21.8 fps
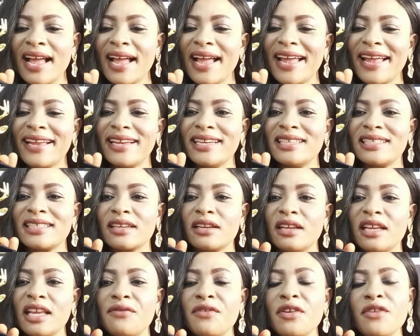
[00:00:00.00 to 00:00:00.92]
And
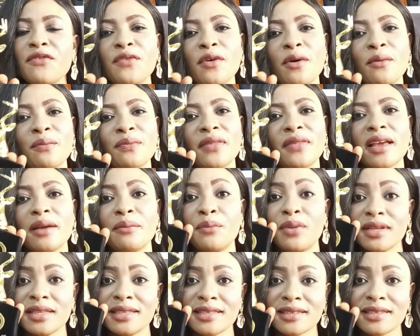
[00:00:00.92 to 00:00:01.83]
even from the
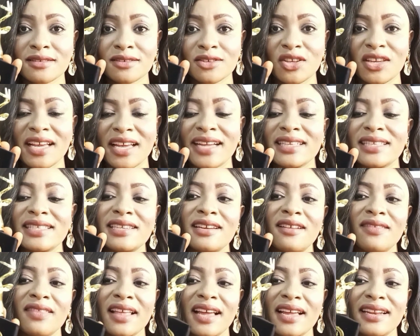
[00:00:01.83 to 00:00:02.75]
bottle, you can
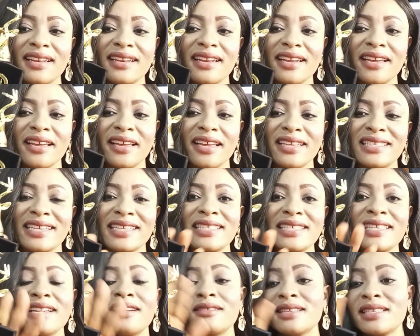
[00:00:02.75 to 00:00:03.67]
tell that it's a
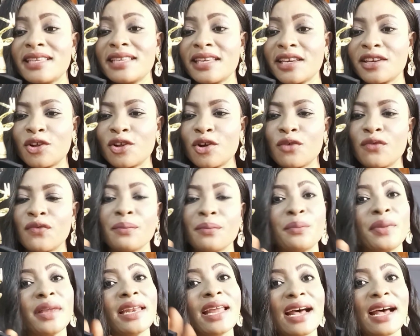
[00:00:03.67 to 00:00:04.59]
telltale of
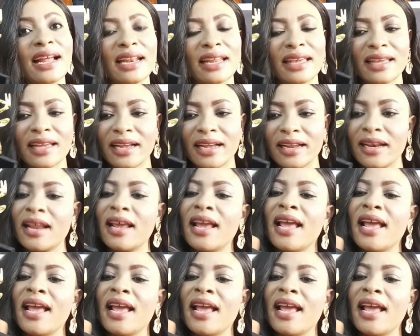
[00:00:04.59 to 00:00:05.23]
Penhaligon.